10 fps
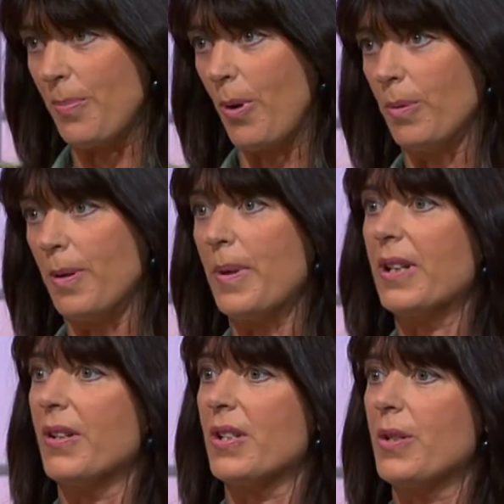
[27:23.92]
probably
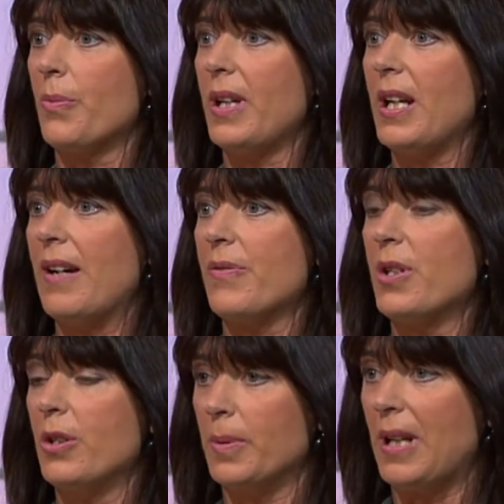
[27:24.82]
because we have
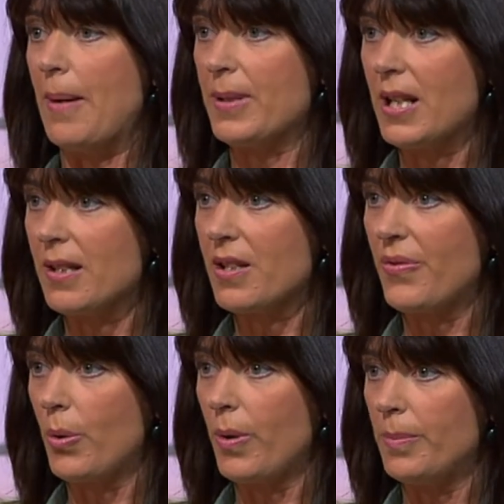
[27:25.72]
suitable habitats
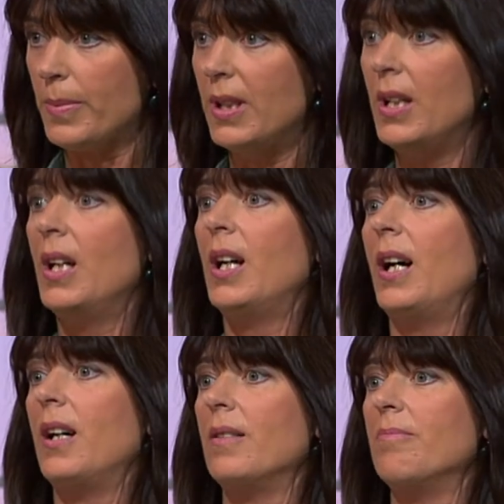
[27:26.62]
for them.
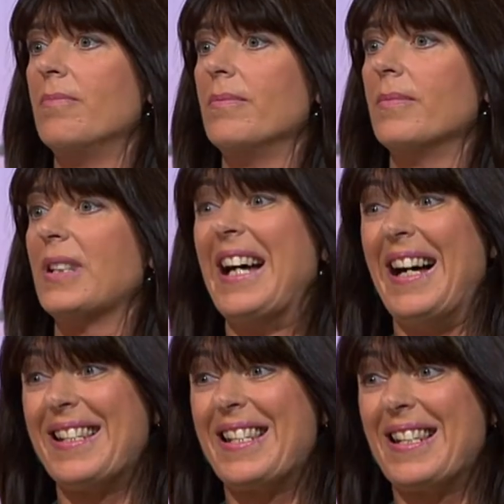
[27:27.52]
Um,
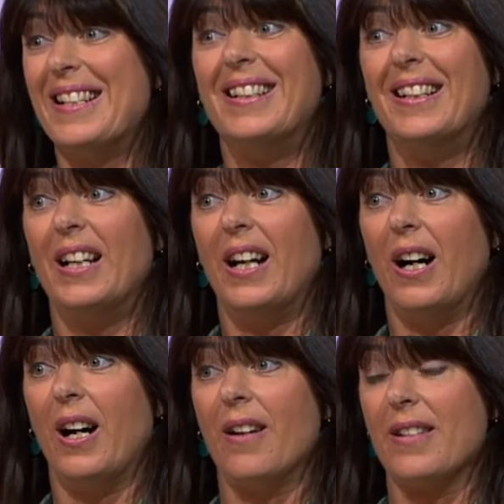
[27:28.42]
cats
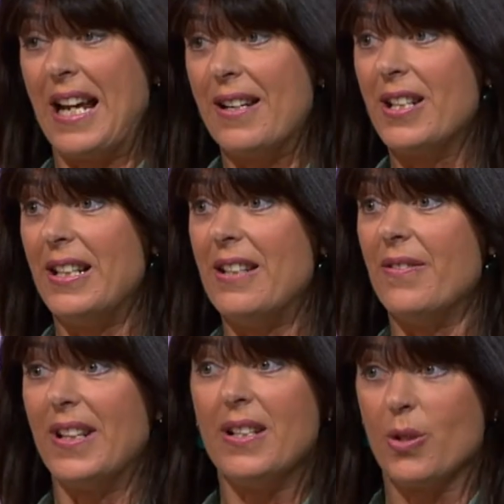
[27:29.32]
uh, tend to
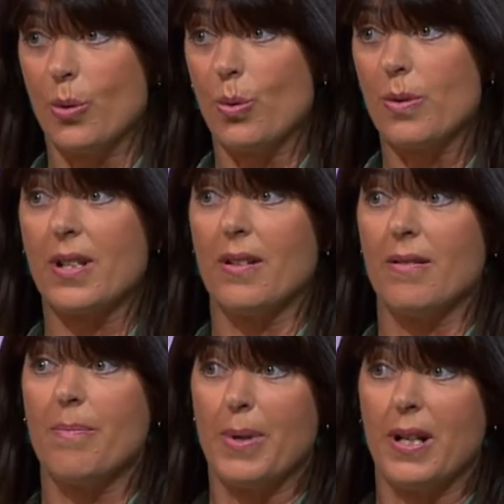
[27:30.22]
live indoors
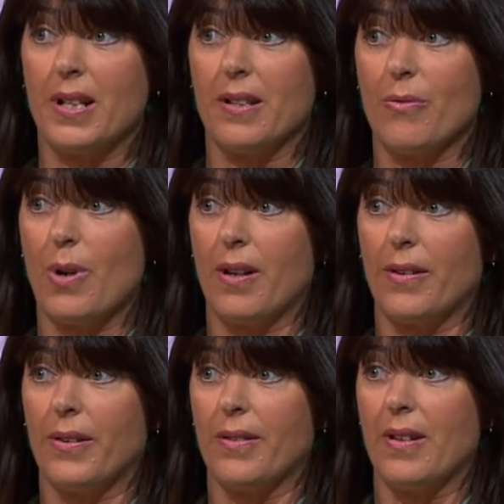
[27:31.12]
in Berlin
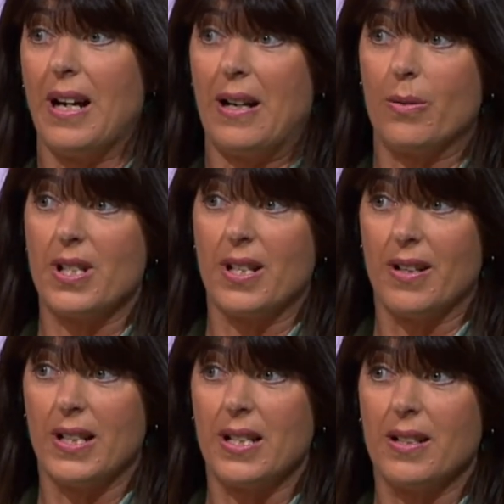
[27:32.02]
rather than
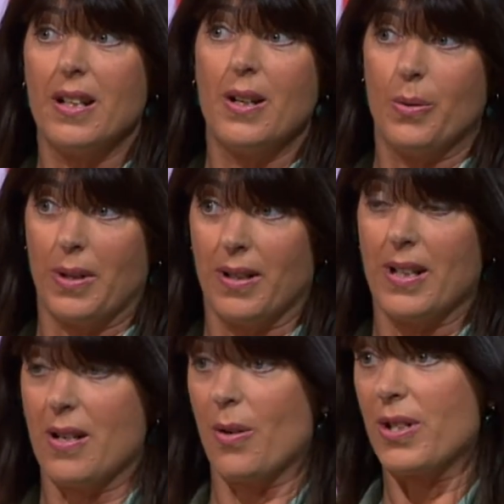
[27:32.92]
outside, where
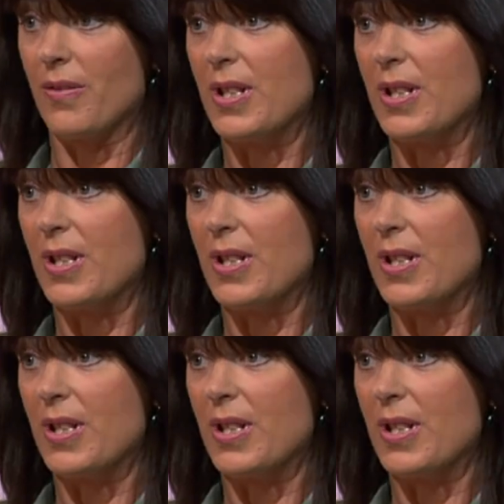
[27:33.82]
in lots of